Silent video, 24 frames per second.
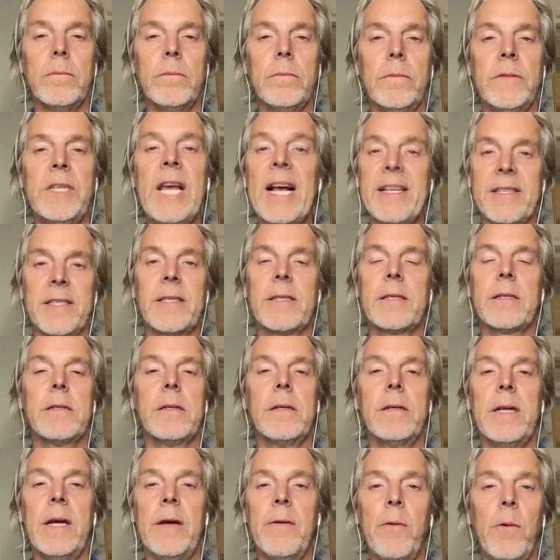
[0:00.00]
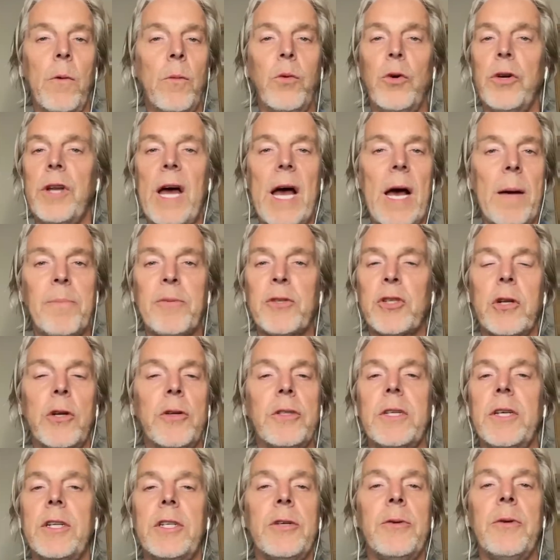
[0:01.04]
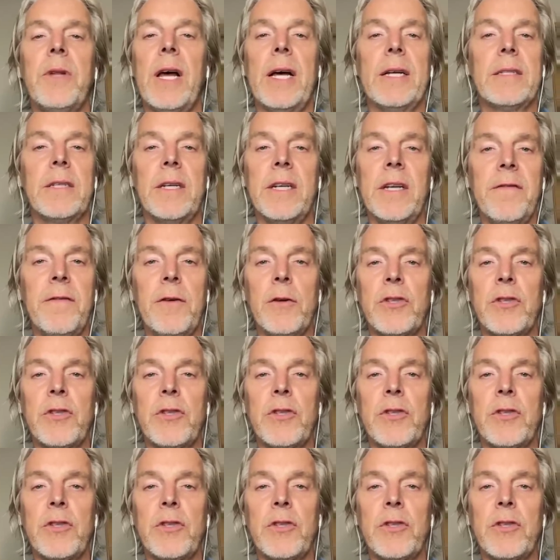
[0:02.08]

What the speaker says: Yes, they would absolutely do that. And if you